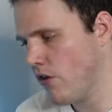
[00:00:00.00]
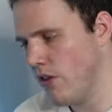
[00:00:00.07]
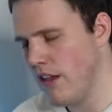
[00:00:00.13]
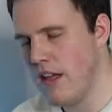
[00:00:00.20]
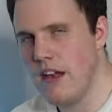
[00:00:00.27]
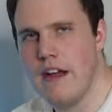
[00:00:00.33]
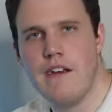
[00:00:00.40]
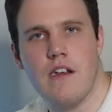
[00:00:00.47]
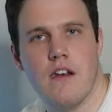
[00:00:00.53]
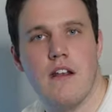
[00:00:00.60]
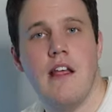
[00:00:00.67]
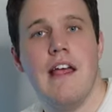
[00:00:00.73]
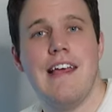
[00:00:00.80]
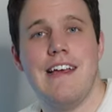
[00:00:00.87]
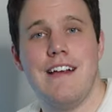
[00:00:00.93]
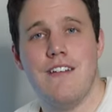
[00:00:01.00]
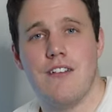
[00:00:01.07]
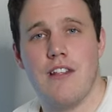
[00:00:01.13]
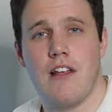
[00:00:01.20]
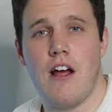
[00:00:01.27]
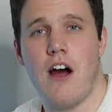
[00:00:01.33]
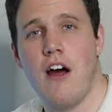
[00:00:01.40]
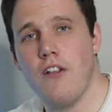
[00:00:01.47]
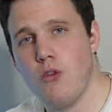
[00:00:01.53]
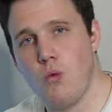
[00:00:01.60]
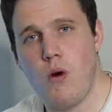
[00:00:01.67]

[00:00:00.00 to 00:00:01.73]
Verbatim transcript: so then I can easily hot